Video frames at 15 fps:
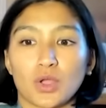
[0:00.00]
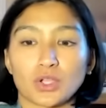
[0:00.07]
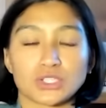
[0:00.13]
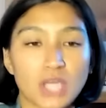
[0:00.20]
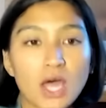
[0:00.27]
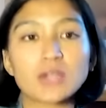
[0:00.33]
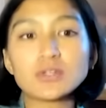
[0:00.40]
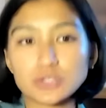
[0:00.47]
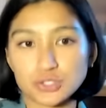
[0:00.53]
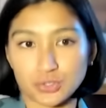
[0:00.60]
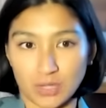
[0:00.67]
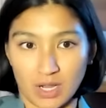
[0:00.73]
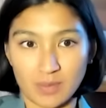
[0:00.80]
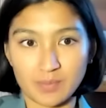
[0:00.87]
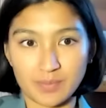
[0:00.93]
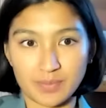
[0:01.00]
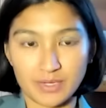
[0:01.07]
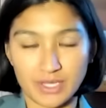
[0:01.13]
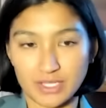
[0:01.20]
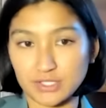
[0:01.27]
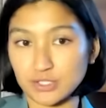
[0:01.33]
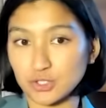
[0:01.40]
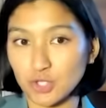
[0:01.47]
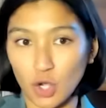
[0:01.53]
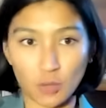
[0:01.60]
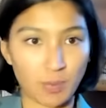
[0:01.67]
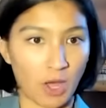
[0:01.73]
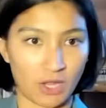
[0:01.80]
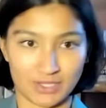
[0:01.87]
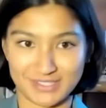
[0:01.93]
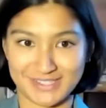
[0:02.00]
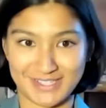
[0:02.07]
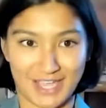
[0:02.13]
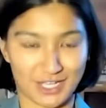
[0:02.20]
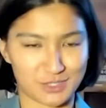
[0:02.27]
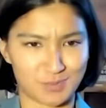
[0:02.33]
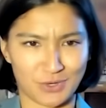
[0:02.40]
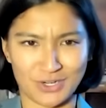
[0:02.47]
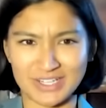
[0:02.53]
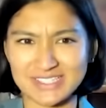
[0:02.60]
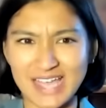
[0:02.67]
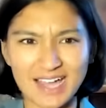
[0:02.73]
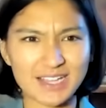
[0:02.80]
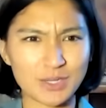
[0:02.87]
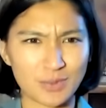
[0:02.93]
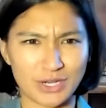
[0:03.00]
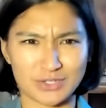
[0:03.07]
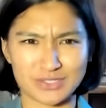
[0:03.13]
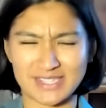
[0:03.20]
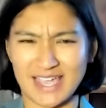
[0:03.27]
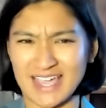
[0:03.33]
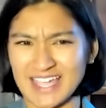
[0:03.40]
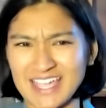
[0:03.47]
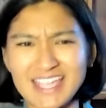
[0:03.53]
Donald Trump is no policy expert. Exactly what you're saying.